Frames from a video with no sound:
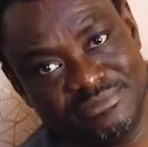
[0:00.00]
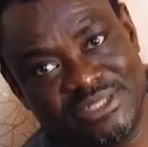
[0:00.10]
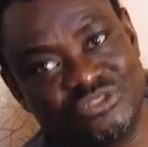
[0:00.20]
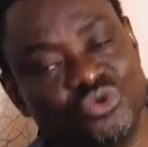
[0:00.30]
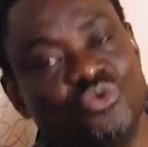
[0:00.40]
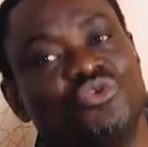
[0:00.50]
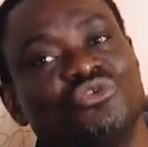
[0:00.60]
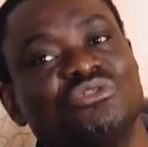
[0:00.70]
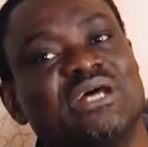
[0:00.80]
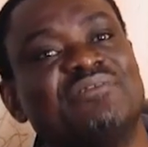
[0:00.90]
And so we
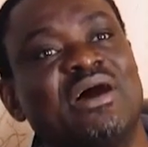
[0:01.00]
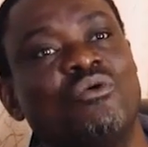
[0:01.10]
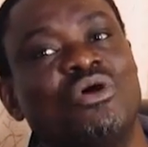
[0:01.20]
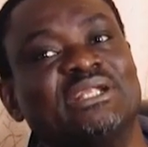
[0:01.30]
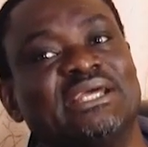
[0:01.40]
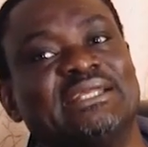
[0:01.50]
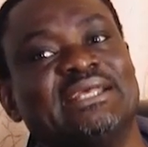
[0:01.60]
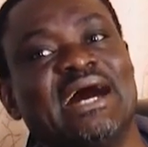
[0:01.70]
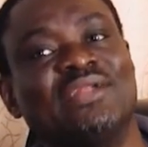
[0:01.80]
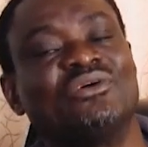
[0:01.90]
couldn't have
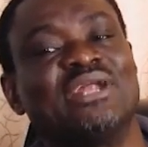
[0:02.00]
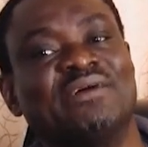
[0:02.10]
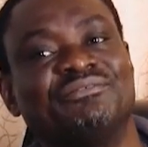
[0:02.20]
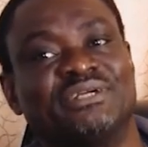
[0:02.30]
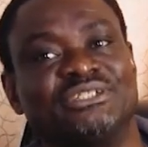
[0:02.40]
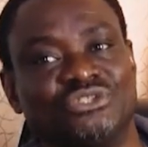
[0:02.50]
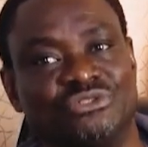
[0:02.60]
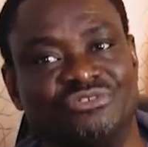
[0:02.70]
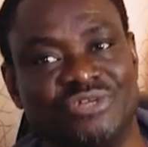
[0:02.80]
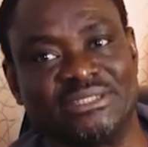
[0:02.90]
awarded another fresh
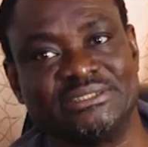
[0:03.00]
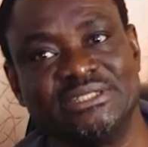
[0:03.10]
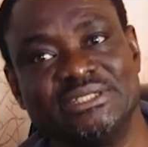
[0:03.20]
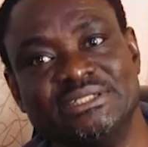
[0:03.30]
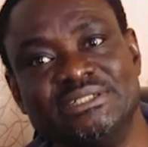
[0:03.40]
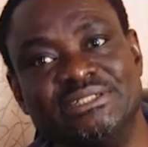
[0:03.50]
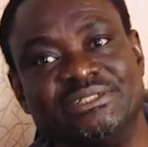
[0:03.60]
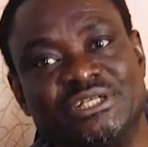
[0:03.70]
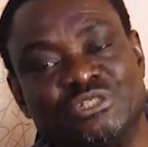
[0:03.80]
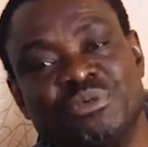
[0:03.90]
contract
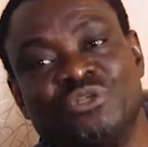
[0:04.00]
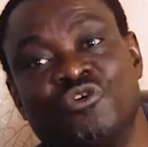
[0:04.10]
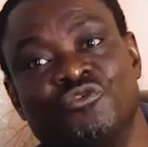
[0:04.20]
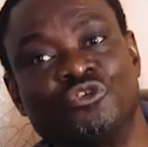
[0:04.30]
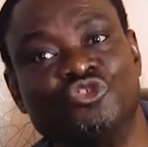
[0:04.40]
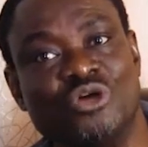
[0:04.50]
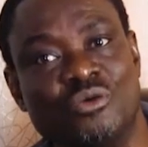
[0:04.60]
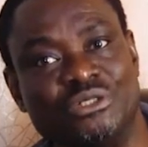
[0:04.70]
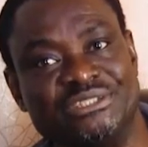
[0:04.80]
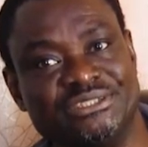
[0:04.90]
in respect of
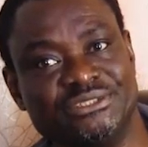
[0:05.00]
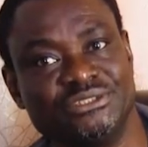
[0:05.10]
Ojuawaji.